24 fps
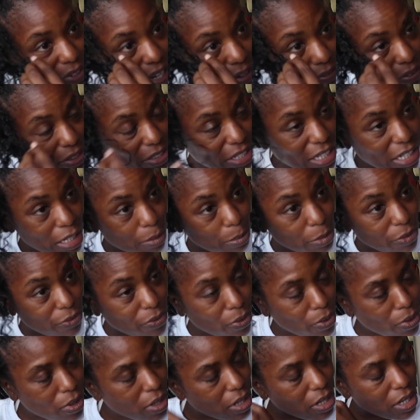never done it
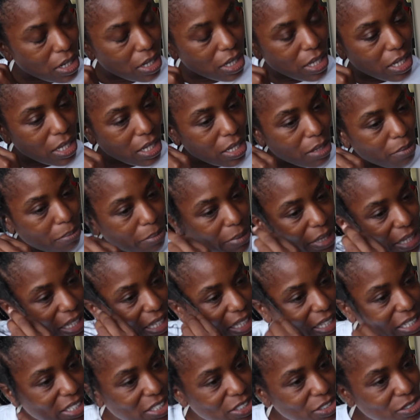before.
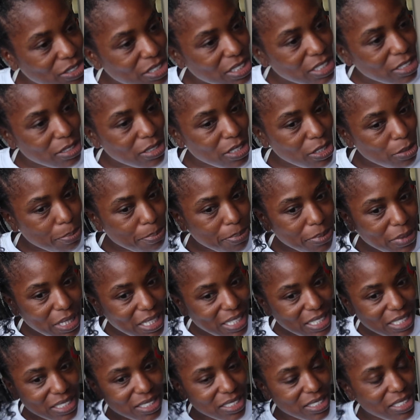But you're
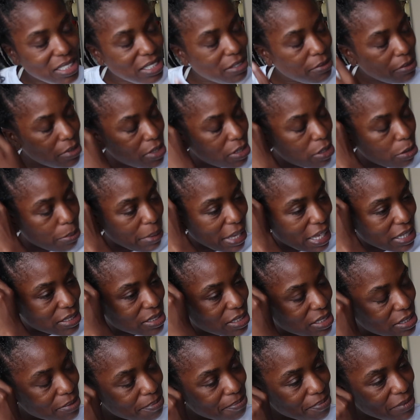gonna pass
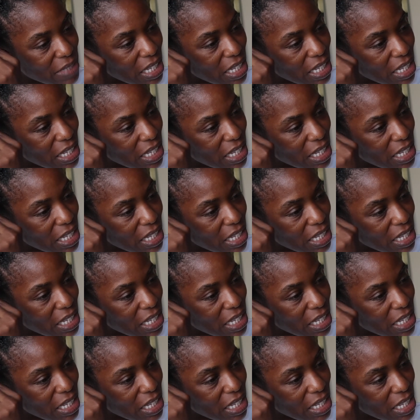it.